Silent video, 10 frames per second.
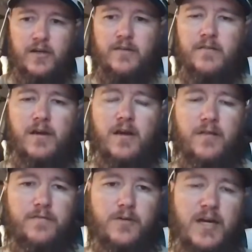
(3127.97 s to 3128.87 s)

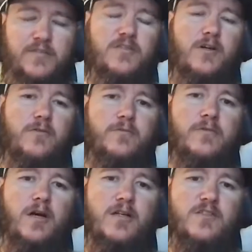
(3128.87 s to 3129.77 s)
If you guys
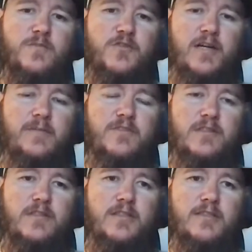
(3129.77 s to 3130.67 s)
don't subscribe
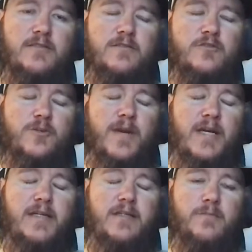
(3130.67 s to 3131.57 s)
to
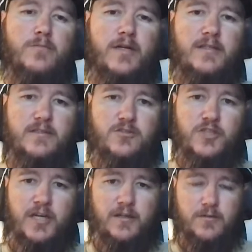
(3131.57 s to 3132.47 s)
Jermaine and Brendan's
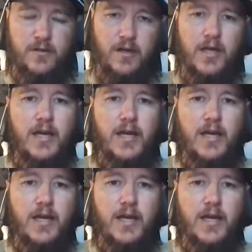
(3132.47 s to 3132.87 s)
channel,